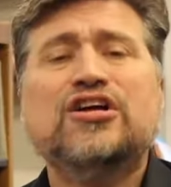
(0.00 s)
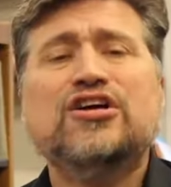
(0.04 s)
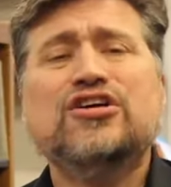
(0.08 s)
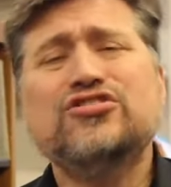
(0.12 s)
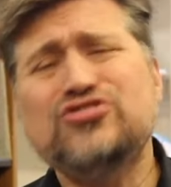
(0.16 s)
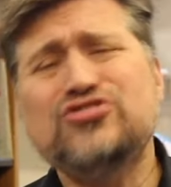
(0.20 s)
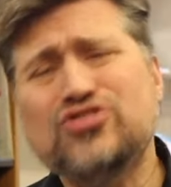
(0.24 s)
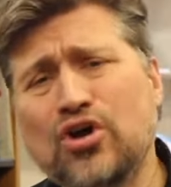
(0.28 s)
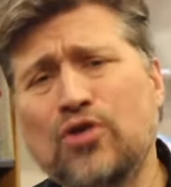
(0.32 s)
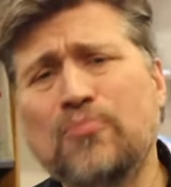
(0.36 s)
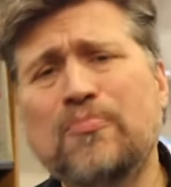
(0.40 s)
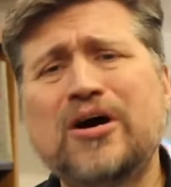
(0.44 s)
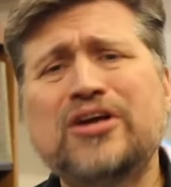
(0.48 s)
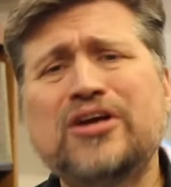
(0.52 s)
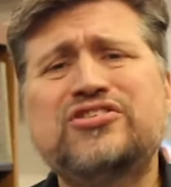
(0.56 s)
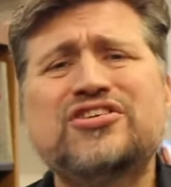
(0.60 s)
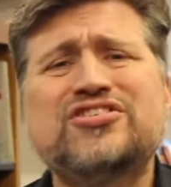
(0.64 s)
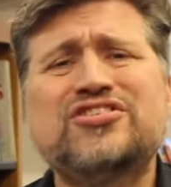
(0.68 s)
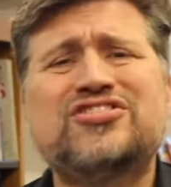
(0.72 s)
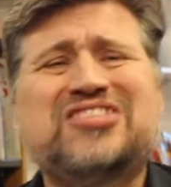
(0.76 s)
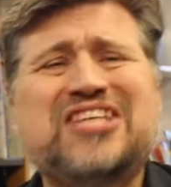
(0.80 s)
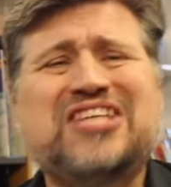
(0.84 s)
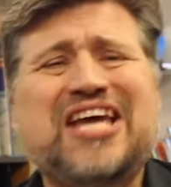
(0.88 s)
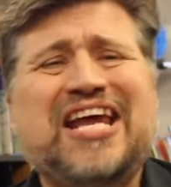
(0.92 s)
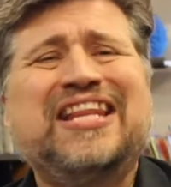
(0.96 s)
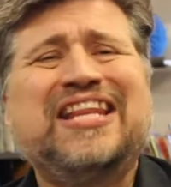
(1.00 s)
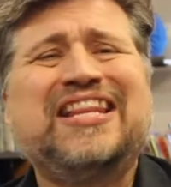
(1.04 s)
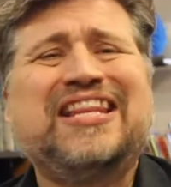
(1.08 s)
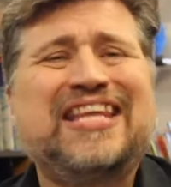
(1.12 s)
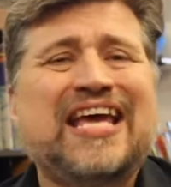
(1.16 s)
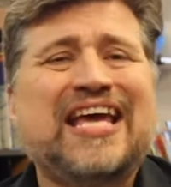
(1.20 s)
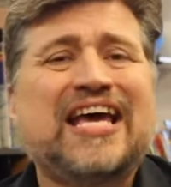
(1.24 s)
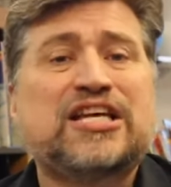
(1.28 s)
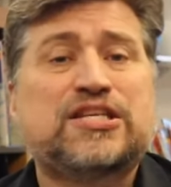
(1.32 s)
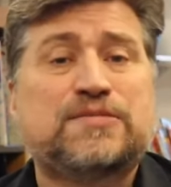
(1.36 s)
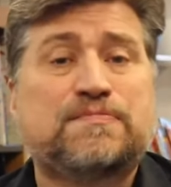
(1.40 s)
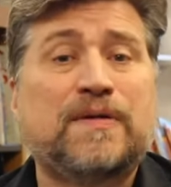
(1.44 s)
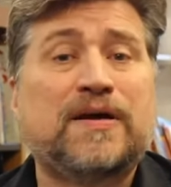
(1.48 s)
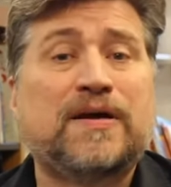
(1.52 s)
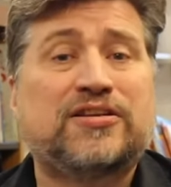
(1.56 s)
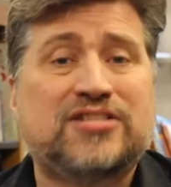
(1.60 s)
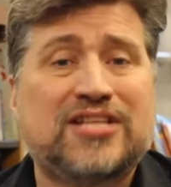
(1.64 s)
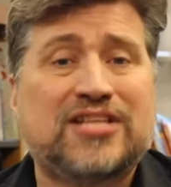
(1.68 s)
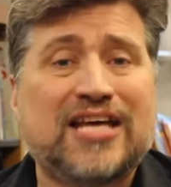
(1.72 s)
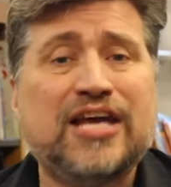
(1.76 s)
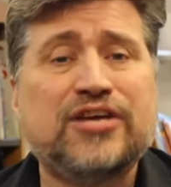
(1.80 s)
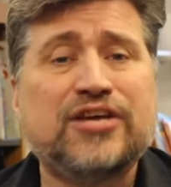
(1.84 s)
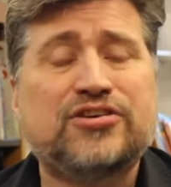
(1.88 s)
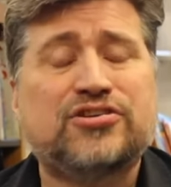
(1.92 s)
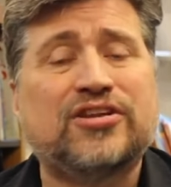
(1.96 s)
so much as setting the
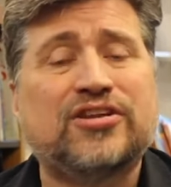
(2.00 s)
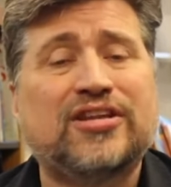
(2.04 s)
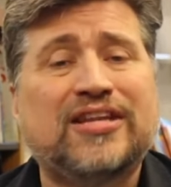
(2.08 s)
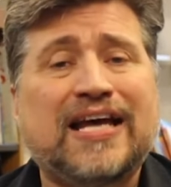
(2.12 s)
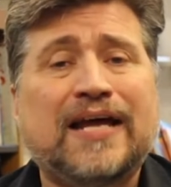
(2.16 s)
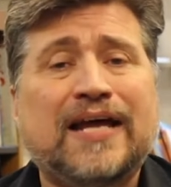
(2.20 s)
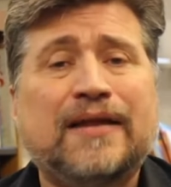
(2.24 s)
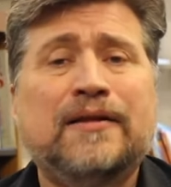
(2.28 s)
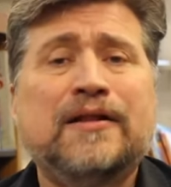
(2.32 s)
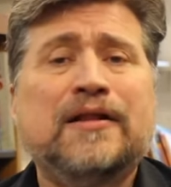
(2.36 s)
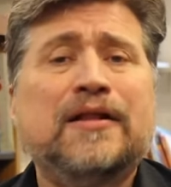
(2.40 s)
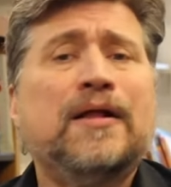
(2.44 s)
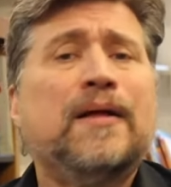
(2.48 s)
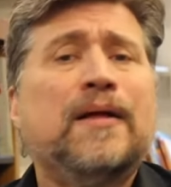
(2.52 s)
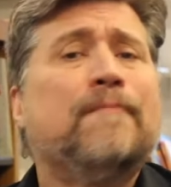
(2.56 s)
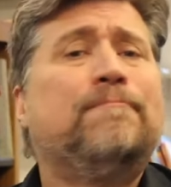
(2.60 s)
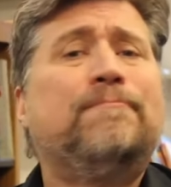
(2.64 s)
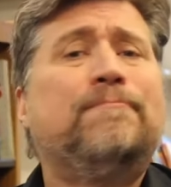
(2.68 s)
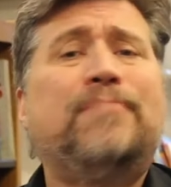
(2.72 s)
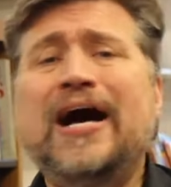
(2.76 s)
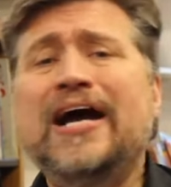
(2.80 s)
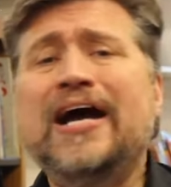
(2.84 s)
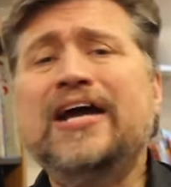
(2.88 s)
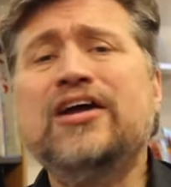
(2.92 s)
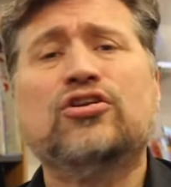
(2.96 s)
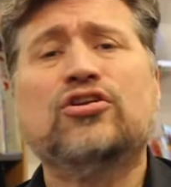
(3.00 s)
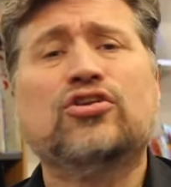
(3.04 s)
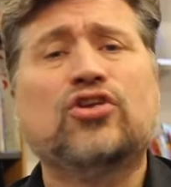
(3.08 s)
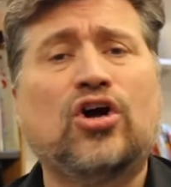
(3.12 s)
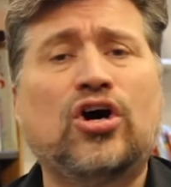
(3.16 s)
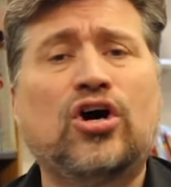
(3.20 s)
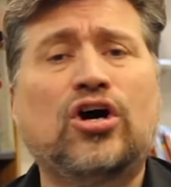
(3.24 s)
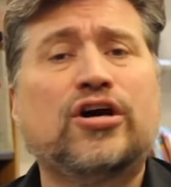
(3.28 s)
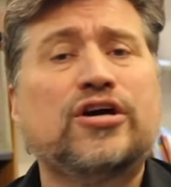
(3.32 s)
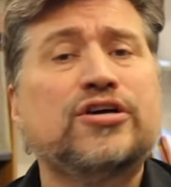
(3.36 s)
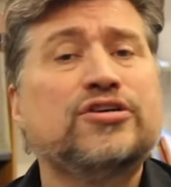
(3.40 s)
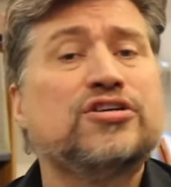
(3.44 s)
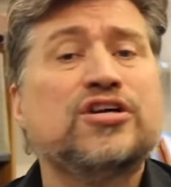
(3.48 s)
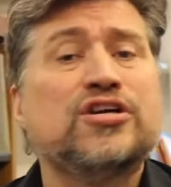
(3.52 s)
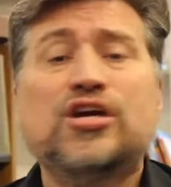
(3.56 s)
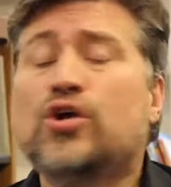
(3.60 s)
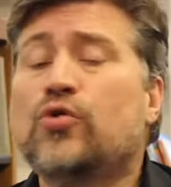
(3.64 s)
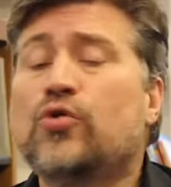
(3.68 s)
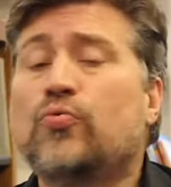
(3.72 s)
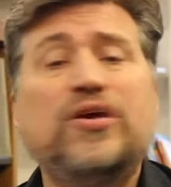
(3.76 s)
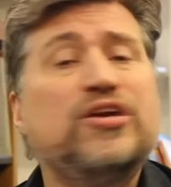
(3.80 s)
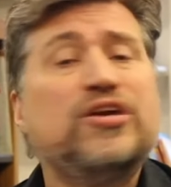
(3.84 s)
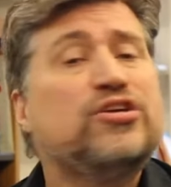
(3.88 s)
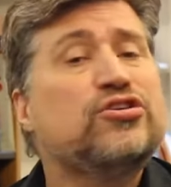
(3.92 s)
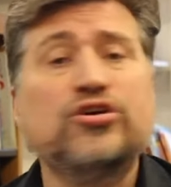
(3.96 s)
expectation that, by and large,
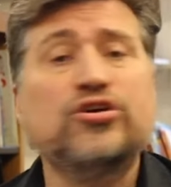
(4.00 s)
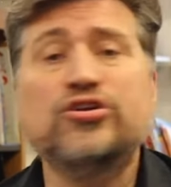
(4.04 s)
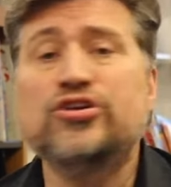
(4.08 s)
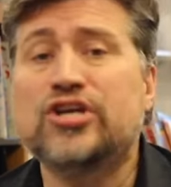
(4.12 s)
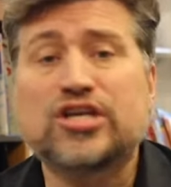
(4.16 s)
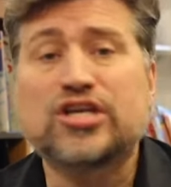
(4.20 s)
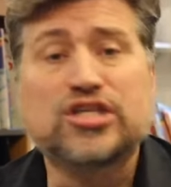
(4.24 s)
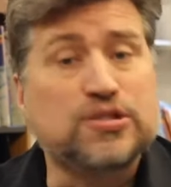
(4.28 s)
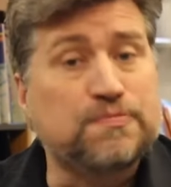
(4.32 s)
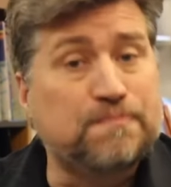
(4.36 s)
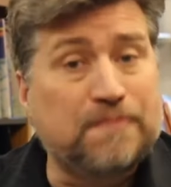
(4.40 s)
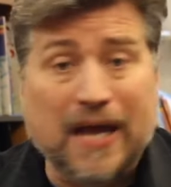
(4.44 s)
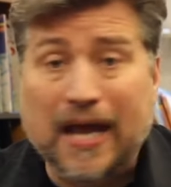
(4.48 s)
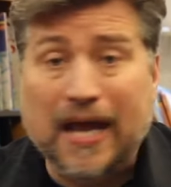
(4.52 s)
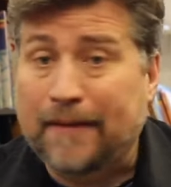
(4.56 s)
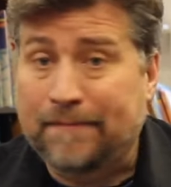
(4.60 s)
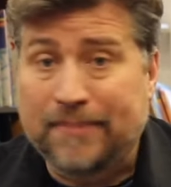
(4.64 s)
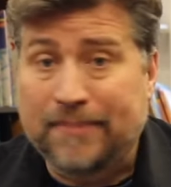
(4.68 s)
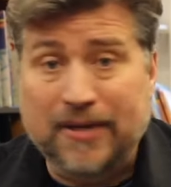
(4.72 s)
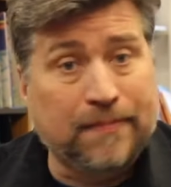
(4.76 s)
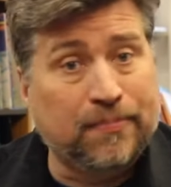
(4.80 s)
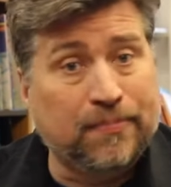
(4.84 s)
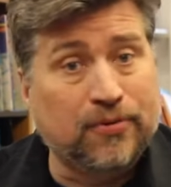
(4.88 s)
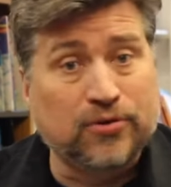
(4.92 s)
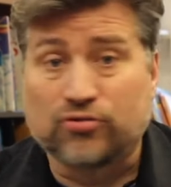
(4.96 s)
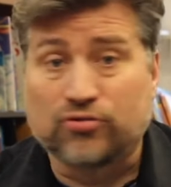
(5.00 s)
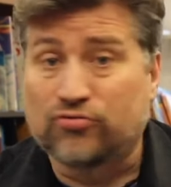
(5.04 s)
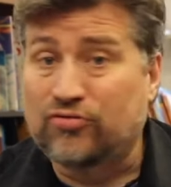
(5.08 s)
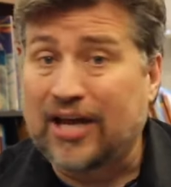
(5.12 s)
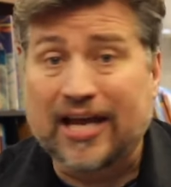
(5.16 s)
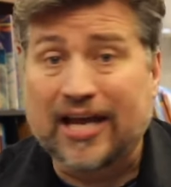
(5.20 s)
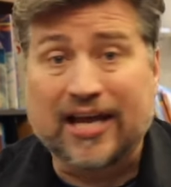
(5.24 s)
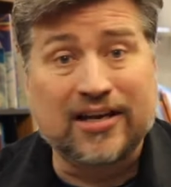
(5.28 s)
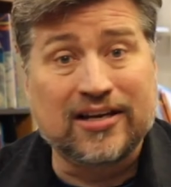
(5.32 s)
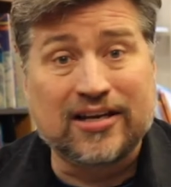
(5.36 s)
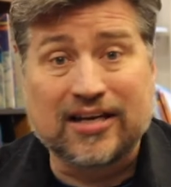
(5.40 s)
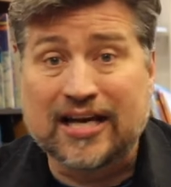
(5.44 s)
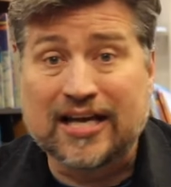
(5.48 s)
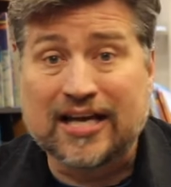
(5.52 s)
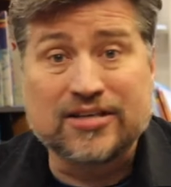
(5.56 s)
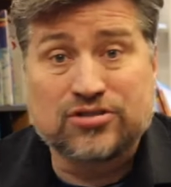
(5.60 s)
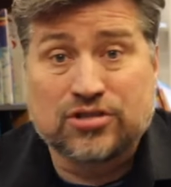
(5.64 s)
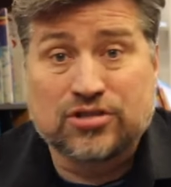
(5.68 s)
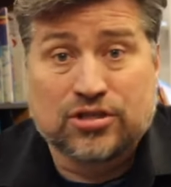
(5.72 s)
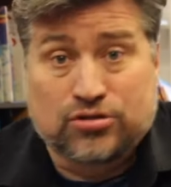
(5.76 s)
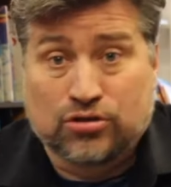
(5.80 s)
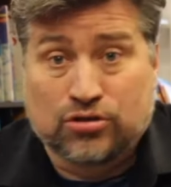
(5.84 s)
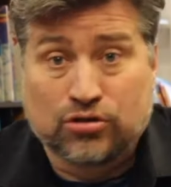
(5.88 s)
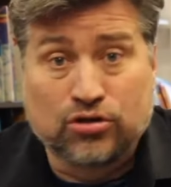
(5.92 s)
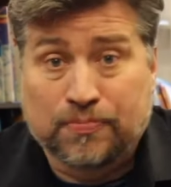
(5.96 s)
we shouldn't expect people to recognize
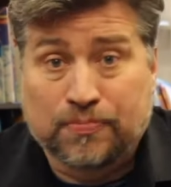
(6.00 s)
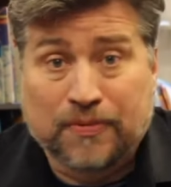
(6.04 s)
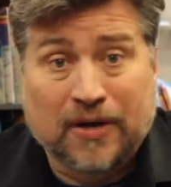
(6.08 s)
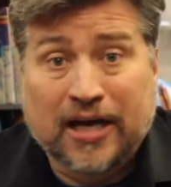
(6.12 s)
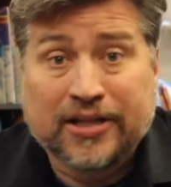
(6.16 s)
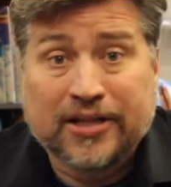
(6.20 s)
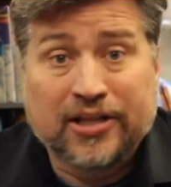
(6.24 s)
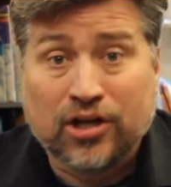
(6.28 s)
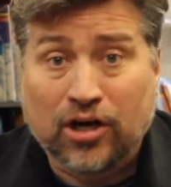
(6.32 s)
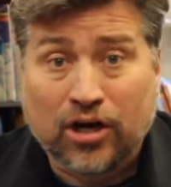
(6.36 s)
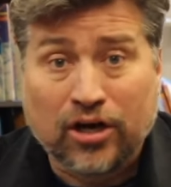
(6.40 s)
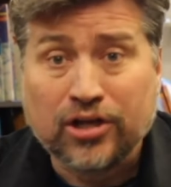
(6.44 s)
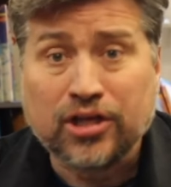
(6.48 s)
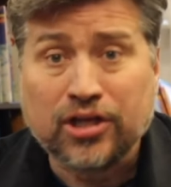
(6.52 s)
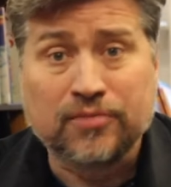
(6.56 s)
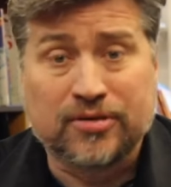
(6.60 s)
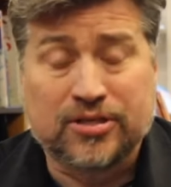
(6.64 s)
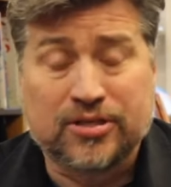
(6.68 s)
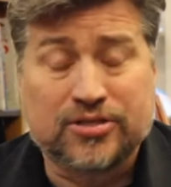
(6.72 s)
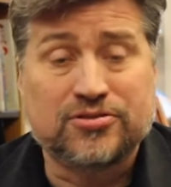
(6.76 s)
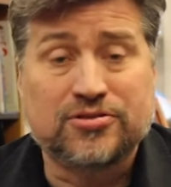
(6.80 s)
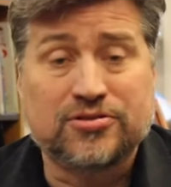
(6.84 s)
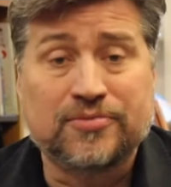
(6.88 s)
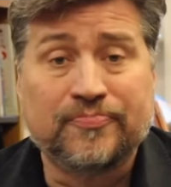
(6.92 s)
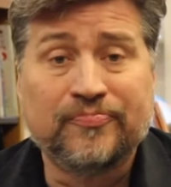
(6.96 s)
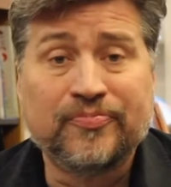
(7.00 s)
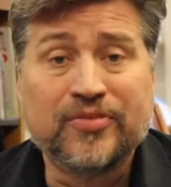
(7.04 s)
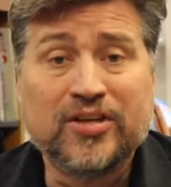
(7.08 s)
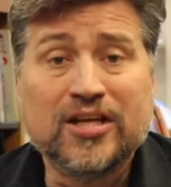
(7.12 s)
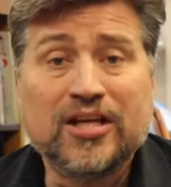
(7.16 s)
the truth behind the arguments.